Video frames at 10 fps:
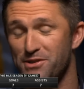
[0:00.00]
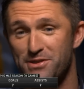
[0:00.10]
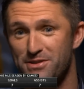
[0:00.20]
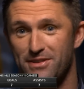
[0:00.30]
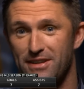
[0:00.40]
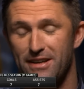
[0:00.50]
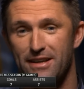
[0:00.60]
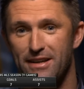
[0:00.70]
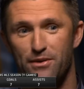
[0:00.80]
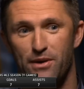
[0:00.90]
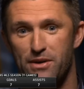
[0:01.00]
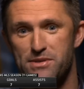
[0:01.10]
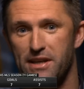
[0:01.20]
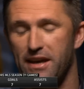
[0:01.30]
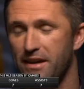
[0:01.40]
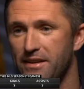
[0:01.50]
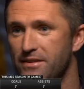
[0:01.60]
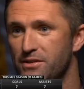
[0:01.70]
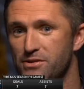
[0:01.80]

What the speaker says: It's just when I was a kid,